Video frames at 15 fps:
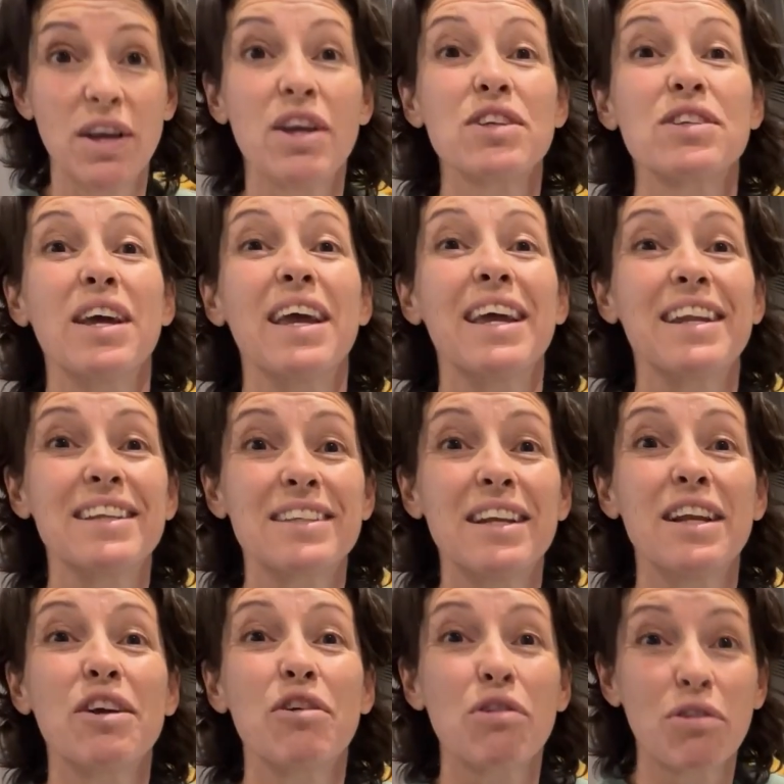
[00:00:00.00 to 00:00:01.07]
So it is an
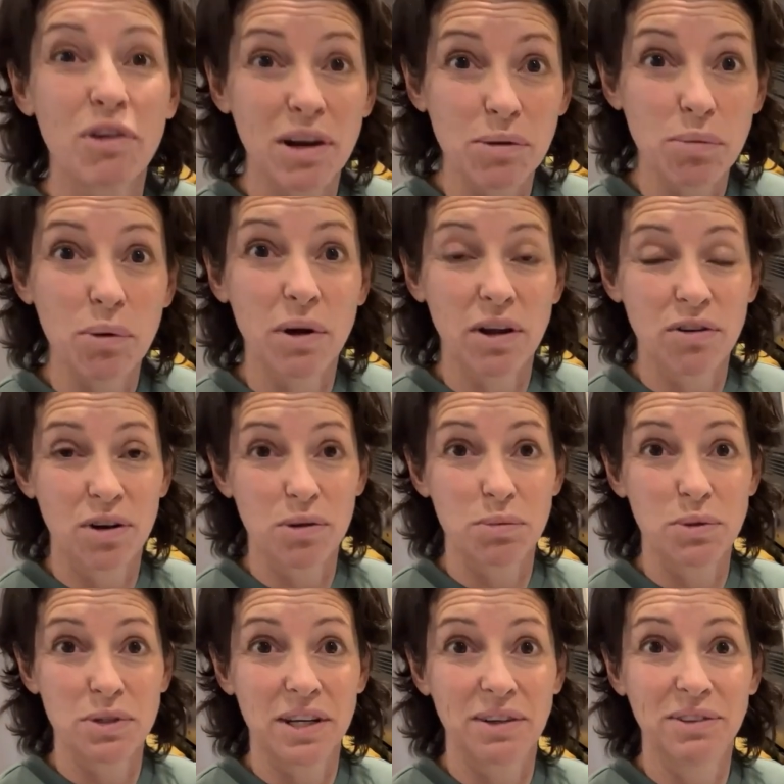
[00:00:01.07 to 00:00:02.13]
incredible, incredible
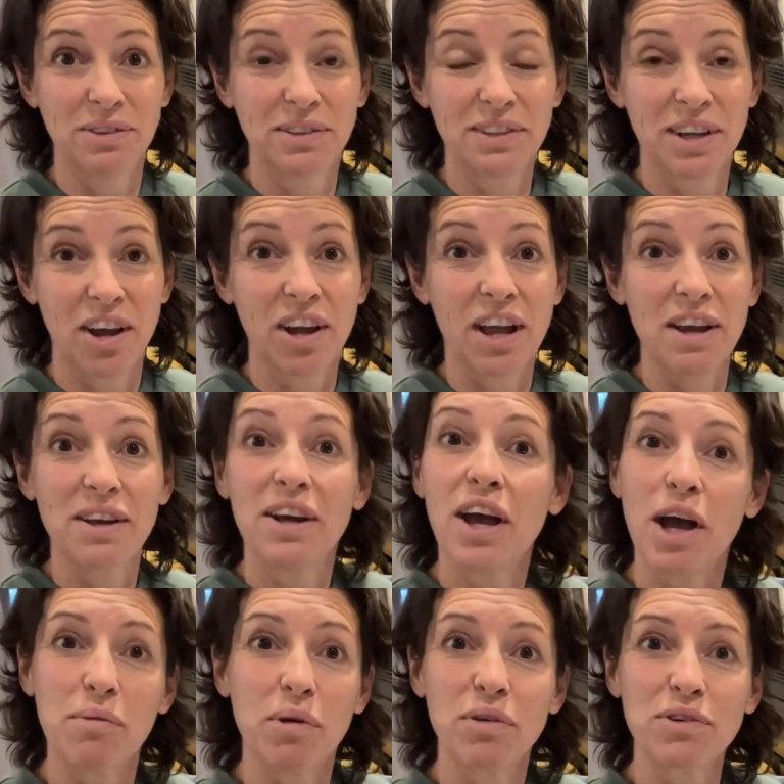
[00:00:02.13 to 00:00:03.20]
deal. Okay,
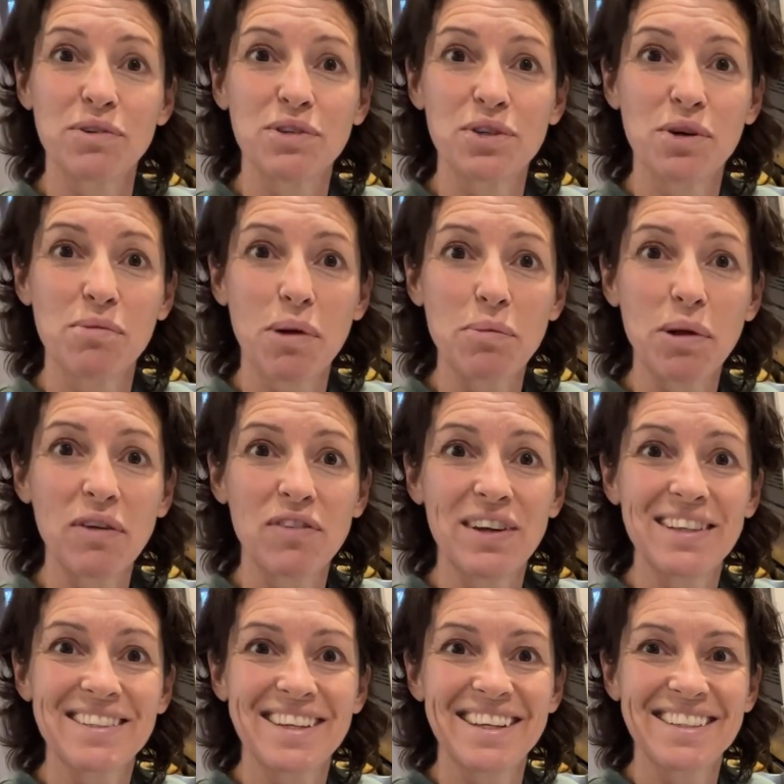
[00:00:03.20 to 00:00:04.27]
I'm off to enjoy my
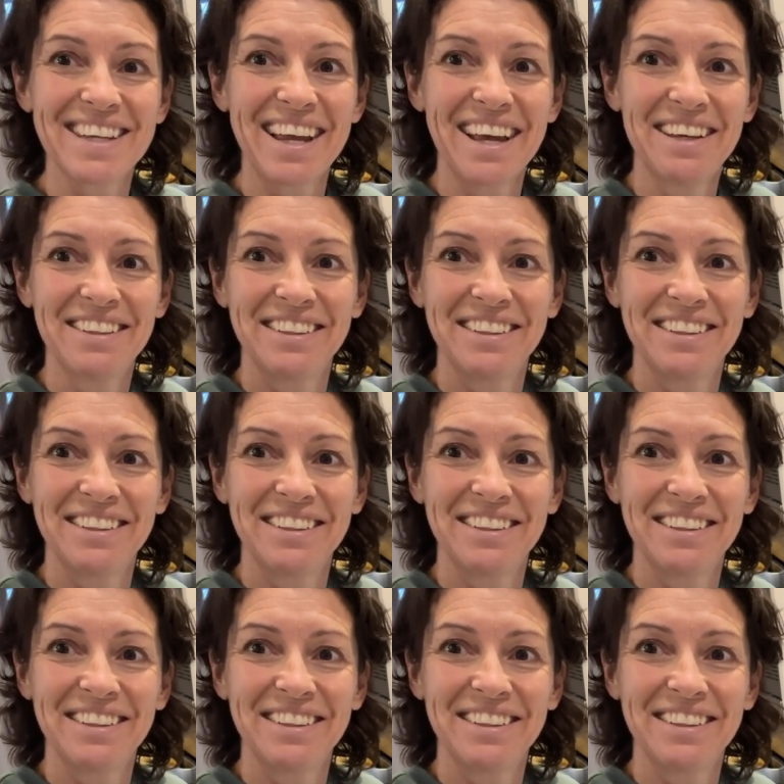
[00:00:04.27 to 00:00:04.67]
breakfast. See ya.